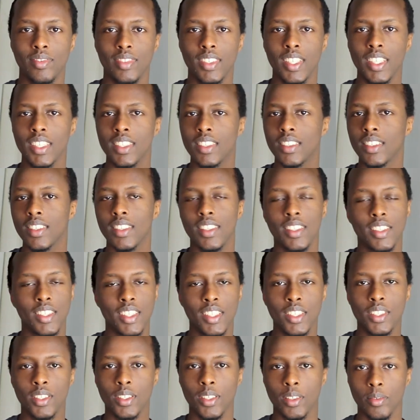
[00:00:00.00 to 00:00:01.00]
Just
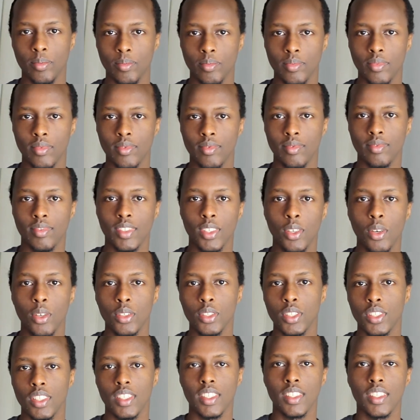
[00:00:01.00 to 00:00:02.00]
to
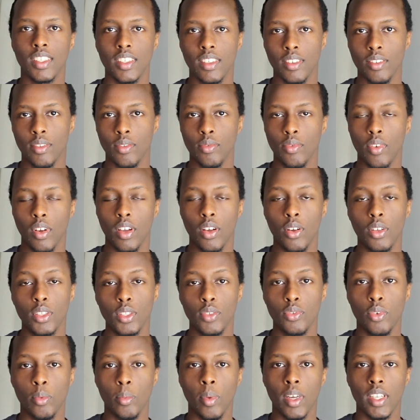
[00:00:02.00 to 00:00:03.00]
calls you
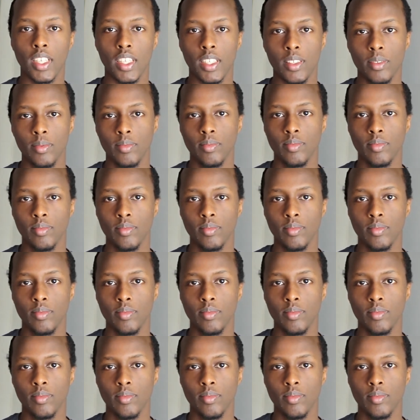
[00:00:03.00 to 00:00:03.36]
for money.